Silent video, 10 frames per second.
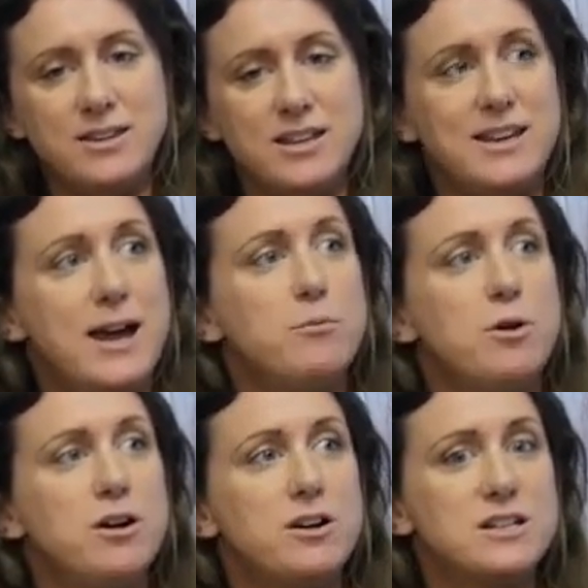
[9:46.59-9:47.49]

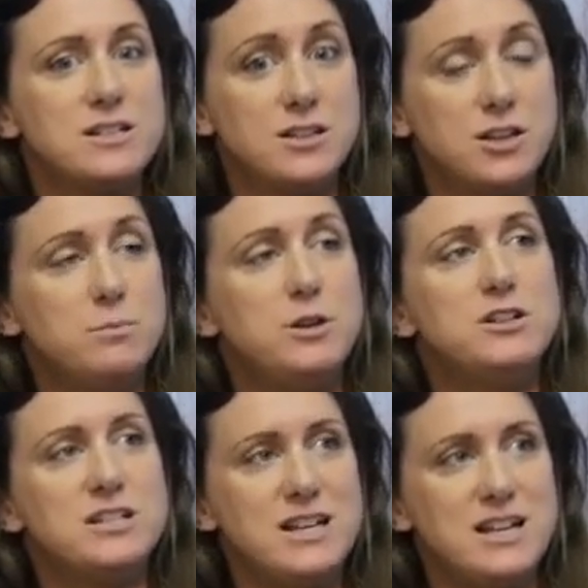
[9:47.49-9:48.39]
networks and the
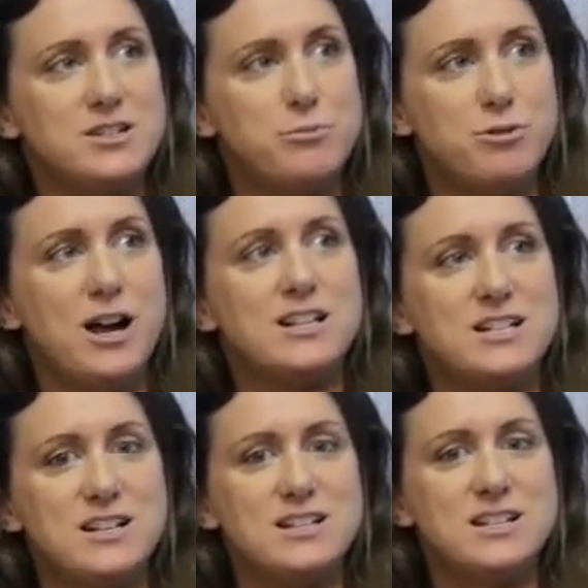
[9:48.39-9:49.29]
communities of
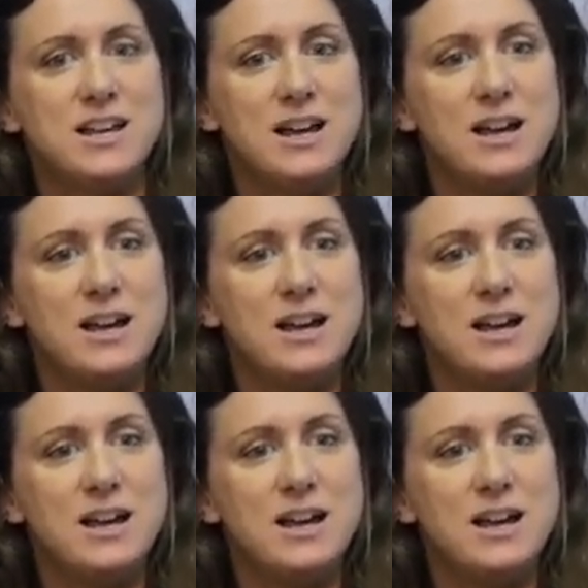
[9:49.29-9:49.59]
practice